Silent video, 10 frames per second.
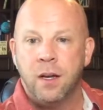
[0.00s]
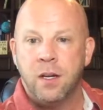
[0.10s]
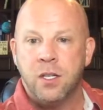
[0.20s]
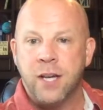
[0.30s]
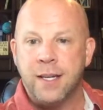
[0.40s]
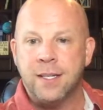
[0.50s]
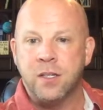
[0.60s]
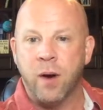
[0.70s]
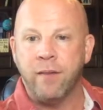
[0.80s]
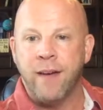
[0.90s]
Shay says
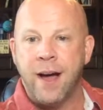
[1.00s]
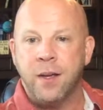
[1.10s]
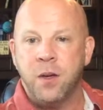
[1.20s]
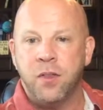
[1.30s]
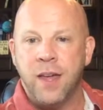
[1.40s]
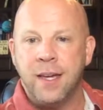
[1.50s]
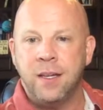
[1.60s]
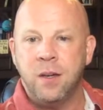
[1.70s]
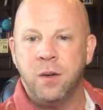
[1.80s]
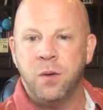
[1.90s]
great value. Thank
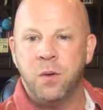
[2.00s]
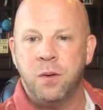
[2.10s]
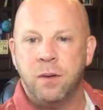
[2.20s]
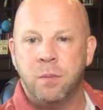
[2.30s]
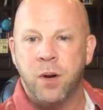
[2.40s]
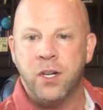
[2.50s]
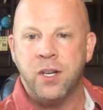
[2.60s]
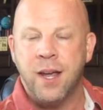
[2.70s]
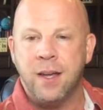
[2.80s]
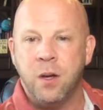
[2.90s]
you.
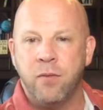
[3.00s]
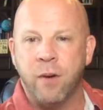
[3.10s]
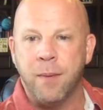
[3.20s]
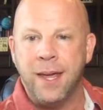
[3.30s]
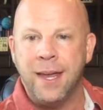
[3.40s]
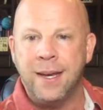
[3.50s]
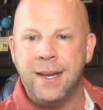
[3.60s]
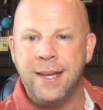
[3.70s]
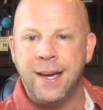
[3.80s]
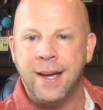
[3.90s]
Appreciate you from
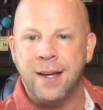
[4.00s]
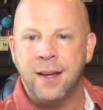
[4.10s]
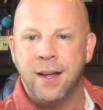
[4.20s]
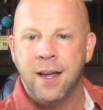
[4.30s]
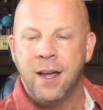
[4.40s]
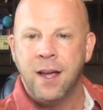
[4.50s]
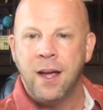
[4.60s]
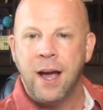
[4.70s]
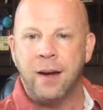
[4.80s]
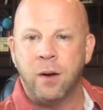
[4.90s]
India.
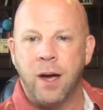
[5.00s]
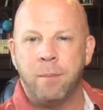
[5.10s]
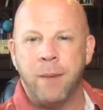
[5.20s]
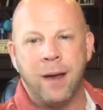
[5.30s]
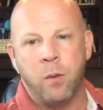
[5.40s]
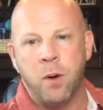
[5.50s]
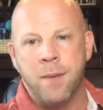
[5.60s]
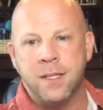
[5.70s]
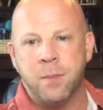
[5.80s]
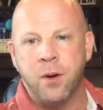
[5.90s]
I don't want to
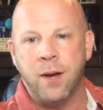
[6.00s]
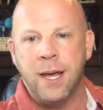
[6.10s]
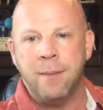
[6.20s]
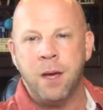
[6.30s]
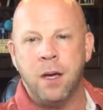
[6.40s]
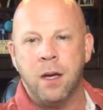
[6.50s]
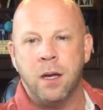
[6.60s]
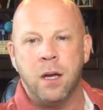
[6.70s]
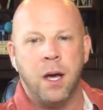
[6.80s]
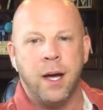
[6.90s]
mess up your name.
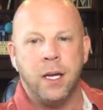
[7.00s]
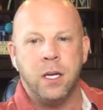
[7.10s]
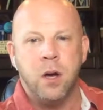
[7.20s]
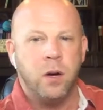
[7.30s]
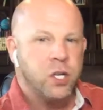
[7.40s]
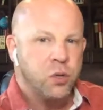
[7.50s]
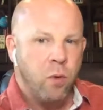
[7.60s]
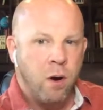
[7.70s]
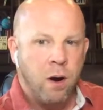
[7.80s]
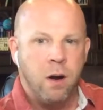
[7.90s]

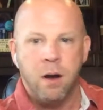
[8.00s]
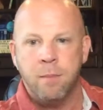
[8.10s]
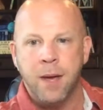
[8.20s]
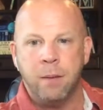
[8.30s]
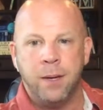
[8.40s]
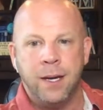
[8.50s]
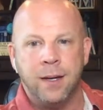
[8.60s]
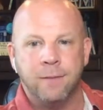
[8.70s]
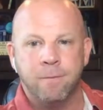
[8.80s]
Yogeshwar, maybe.